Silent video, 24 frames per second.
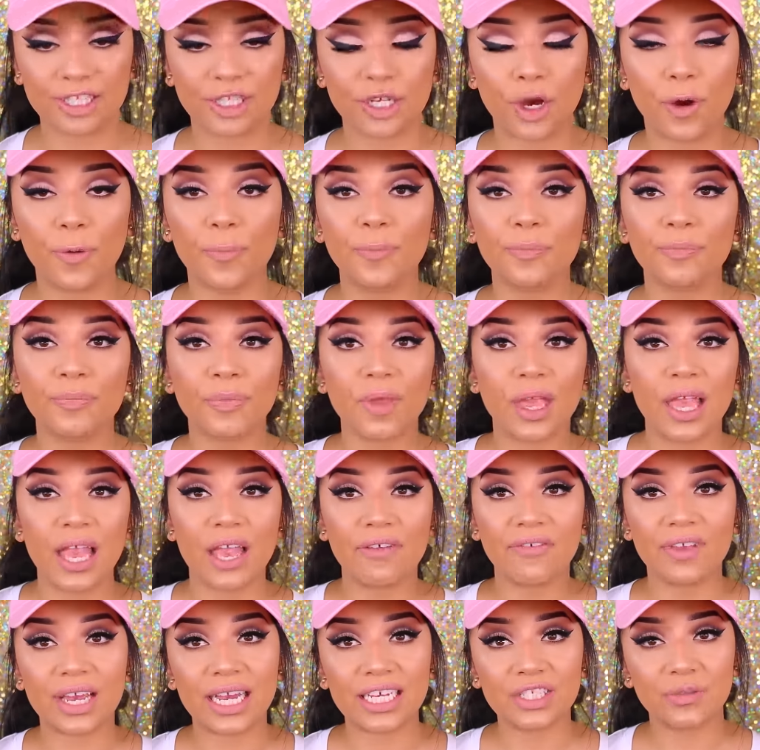So
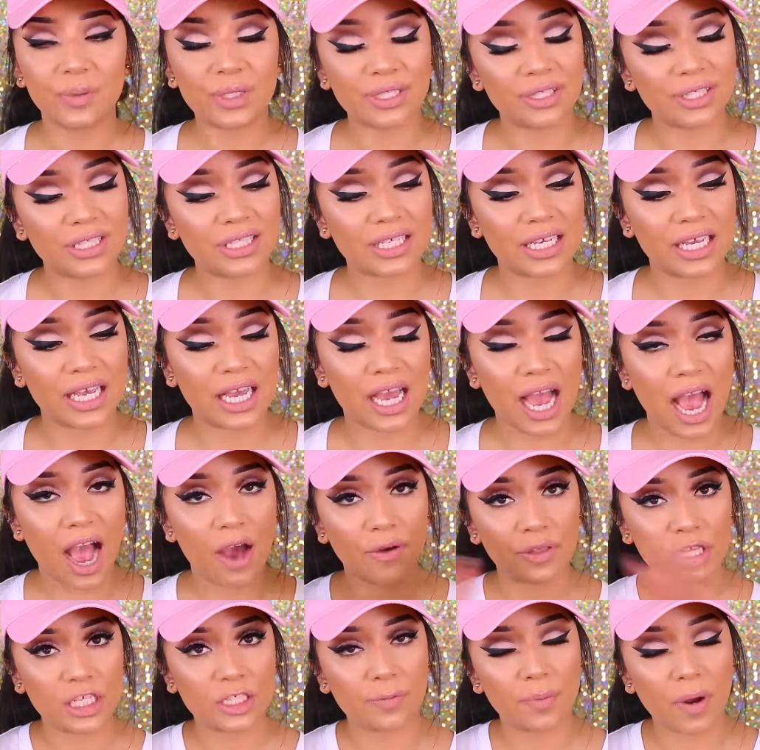if you guys want to see
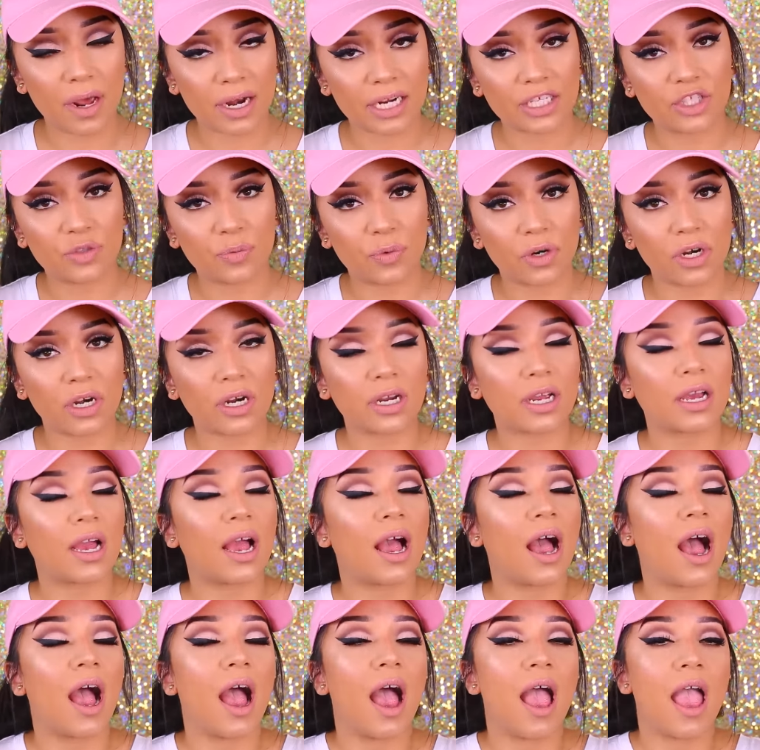how these products work,
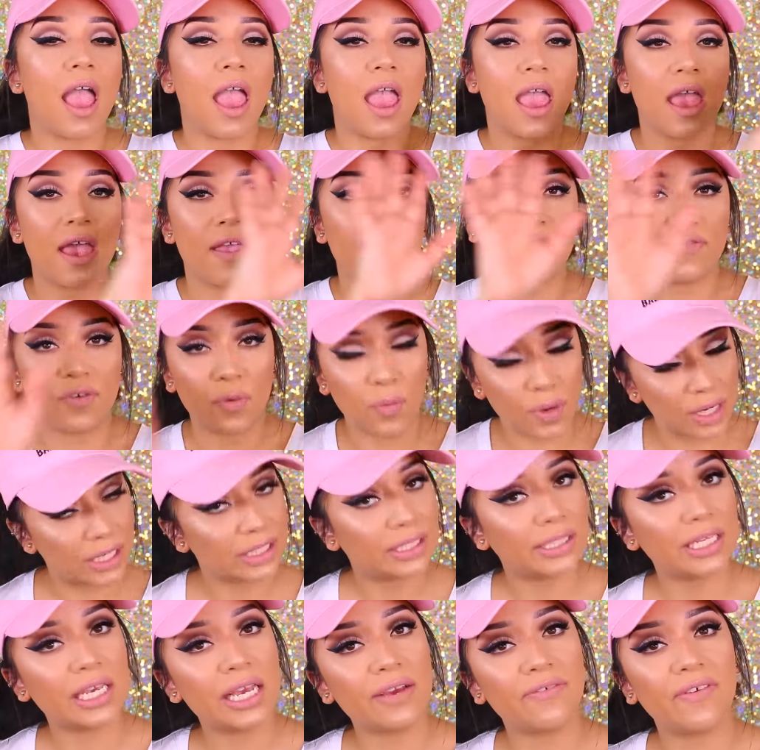if you want to
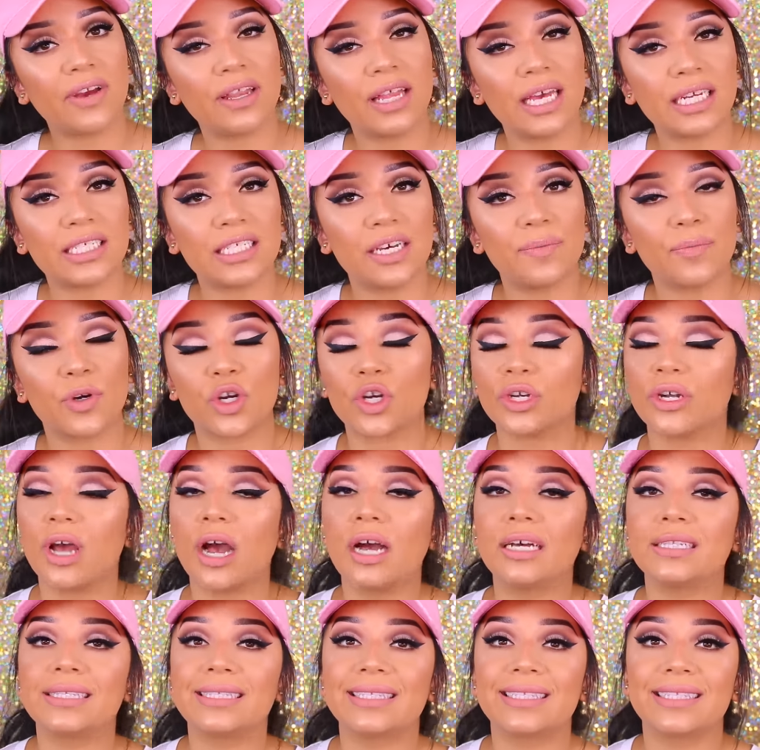see if I like them or
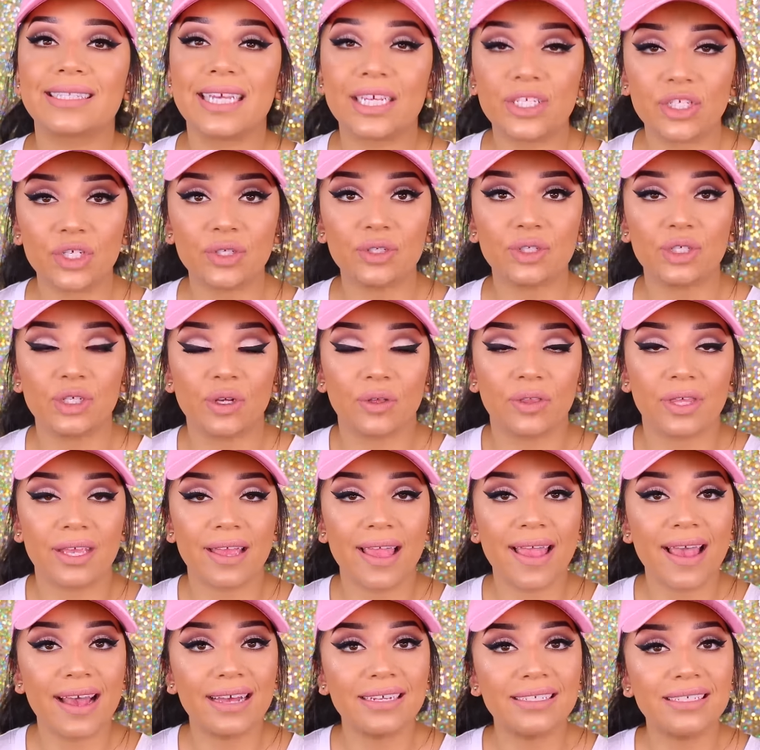not, stay tuned till the
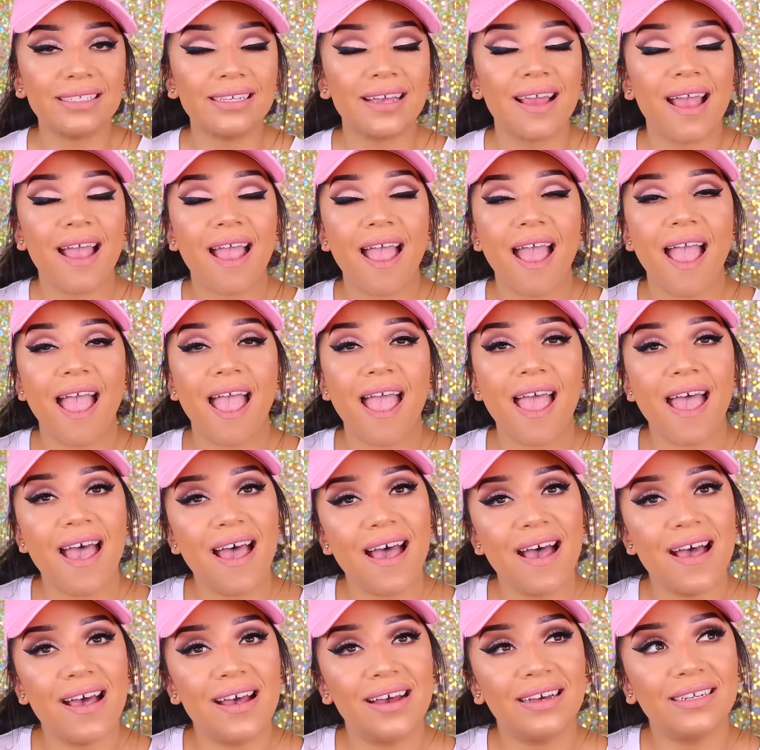end
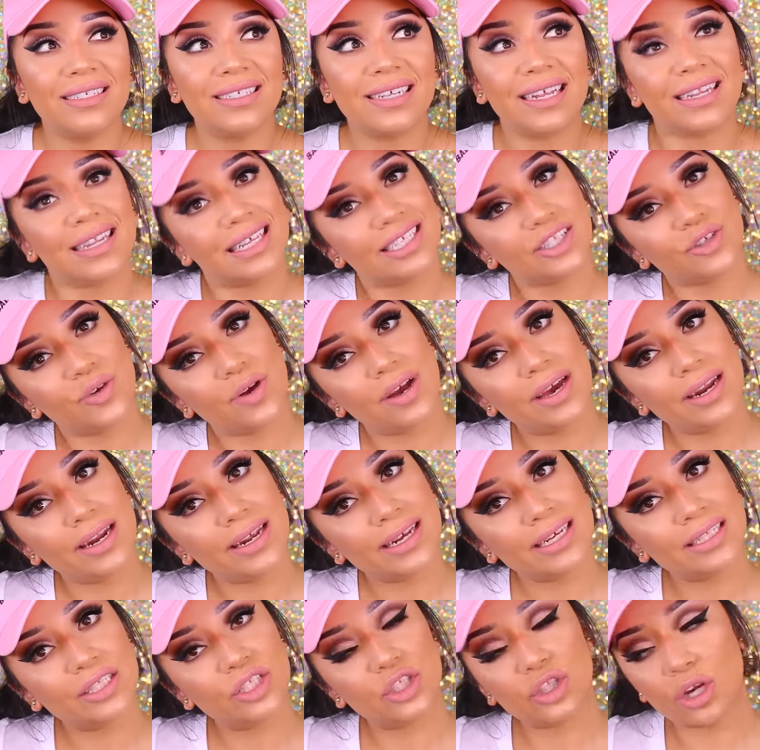and let's go ahead and
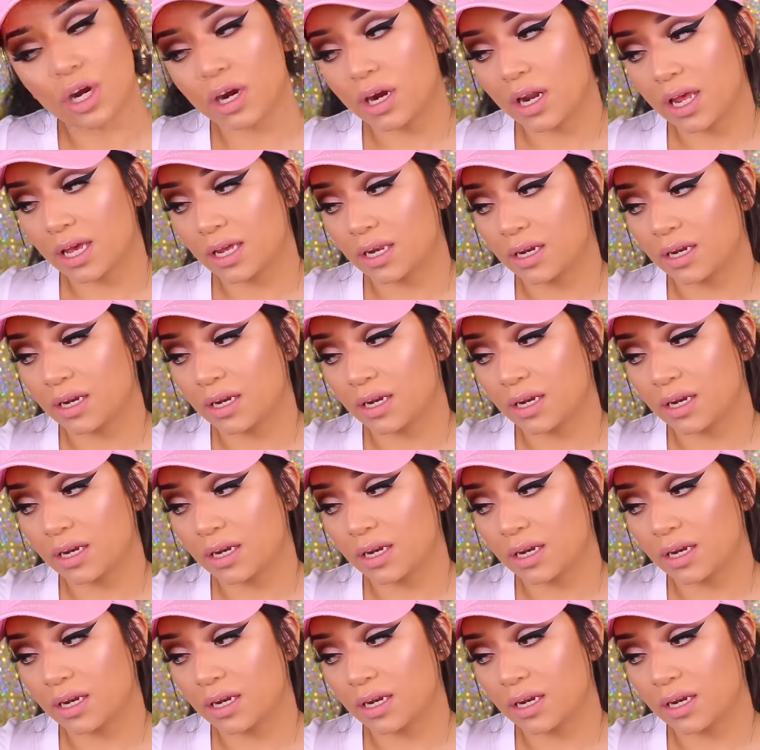get started.